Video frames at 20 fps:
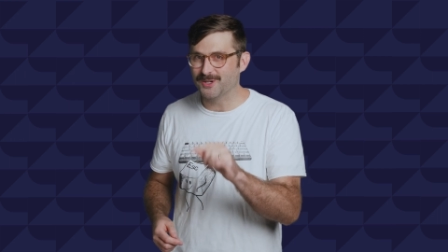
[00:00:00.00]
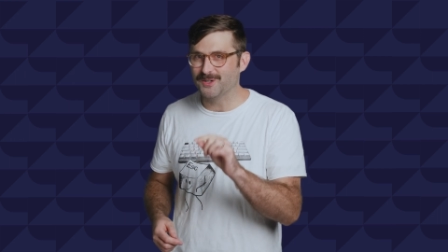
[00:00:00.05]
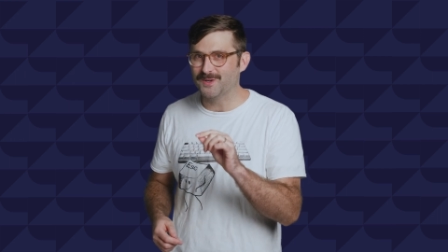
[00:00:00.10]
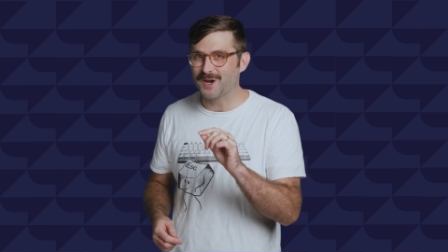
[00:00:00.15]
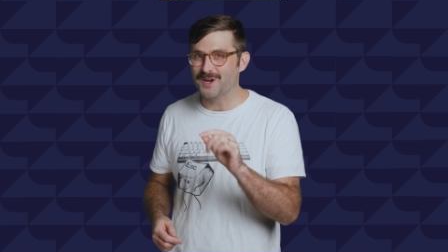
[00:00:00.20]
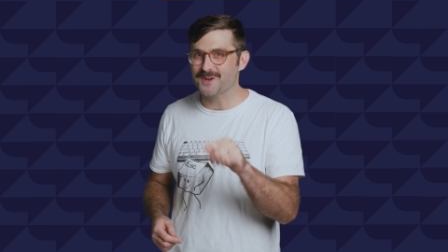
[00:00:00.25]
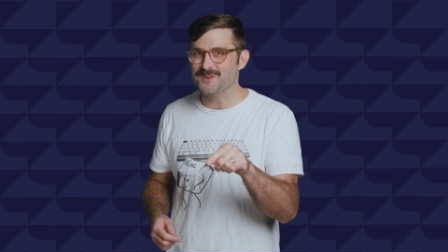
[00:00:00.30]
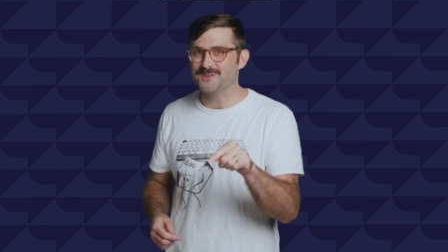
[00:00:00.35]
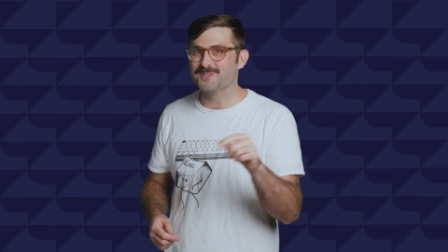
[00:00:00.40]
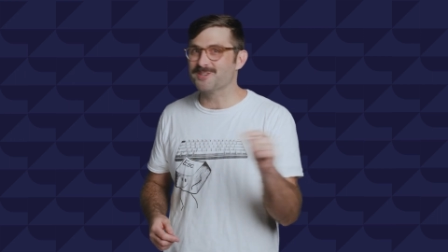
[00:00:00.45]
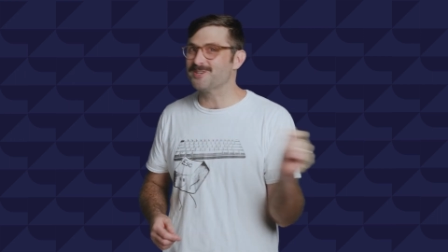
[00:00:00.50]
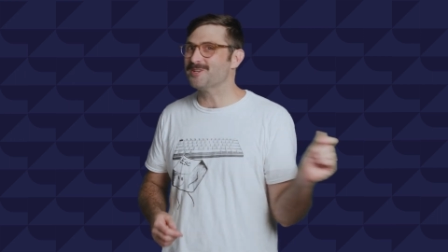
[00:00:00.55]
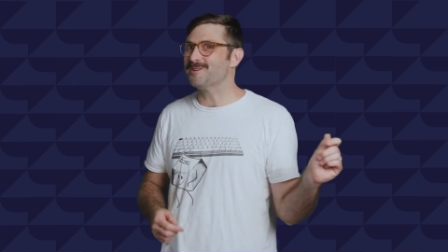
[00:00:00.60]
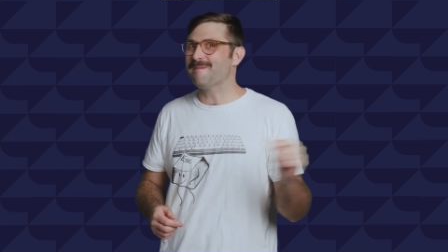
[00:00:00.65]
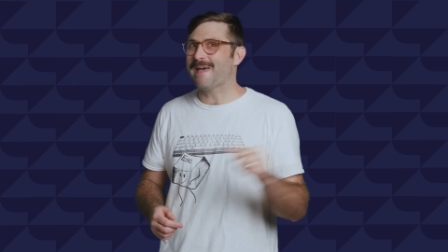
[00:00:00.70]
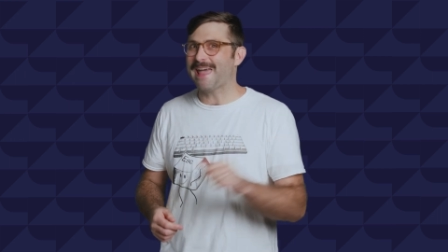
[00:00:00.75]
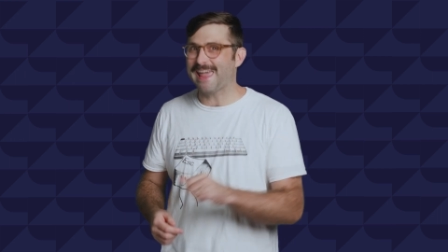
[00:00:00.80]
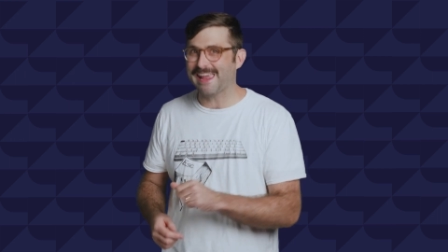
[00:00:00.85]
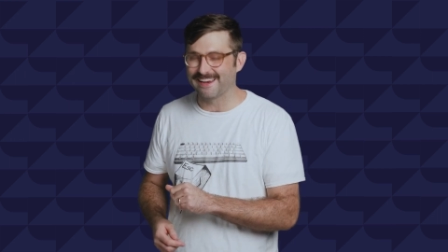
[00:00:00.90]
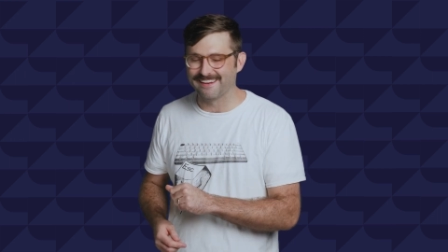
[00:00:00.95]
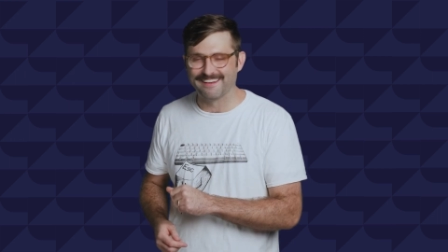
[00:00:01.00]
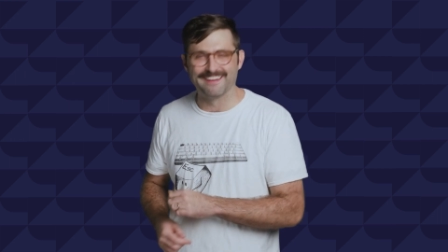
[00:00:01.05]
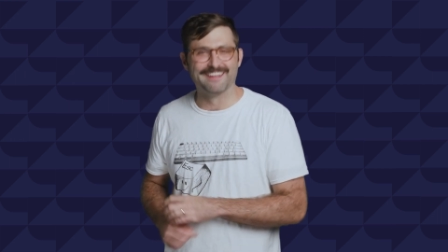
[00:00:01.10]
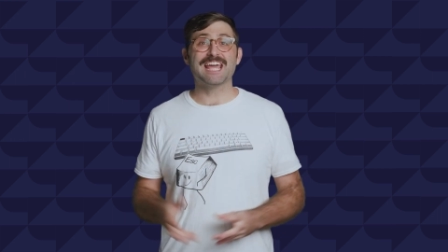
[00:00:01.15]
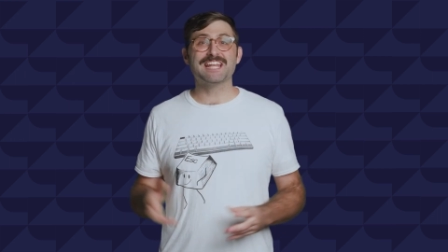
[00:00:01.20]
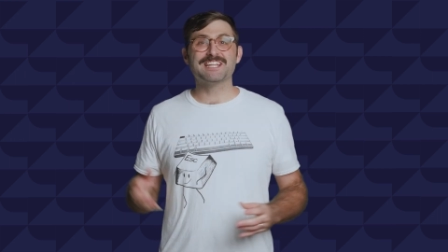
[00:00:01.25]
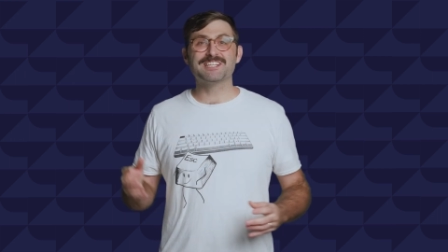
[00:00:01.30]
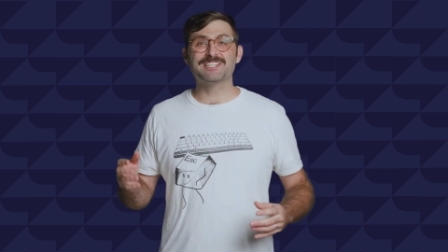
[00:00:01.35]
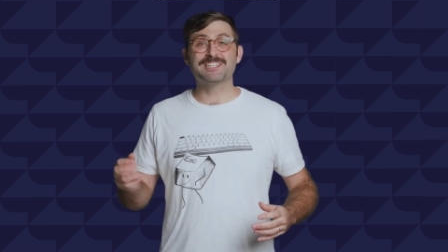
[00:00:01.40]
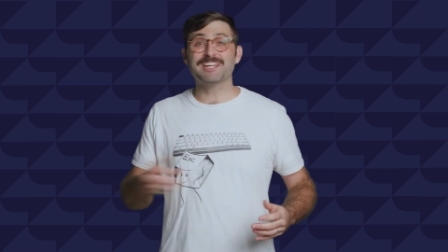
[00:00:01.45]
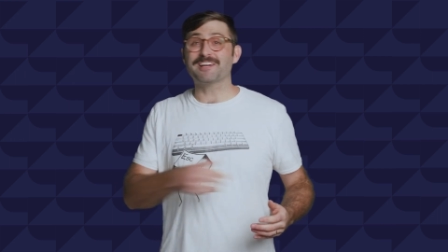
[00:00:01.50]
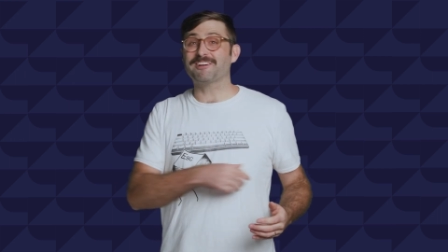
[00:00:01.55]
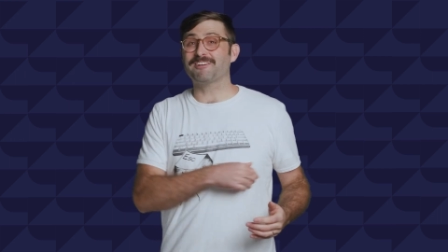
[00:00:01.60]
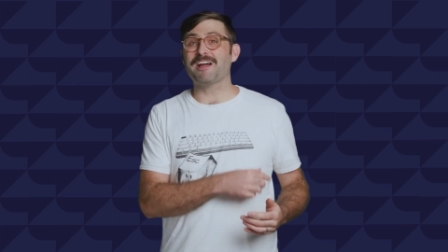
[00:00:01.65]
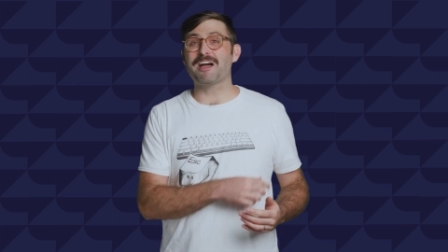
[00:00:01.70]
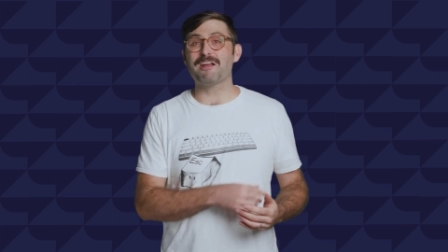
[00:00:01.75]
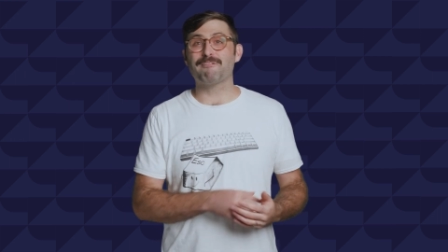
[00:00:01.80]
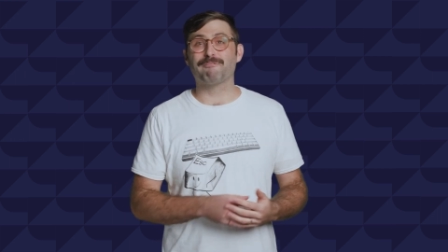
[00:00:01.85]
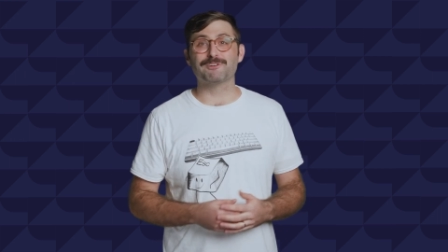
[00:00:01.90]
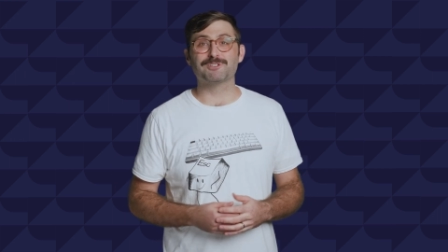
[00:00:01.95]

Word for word: who owns a domain. And stick around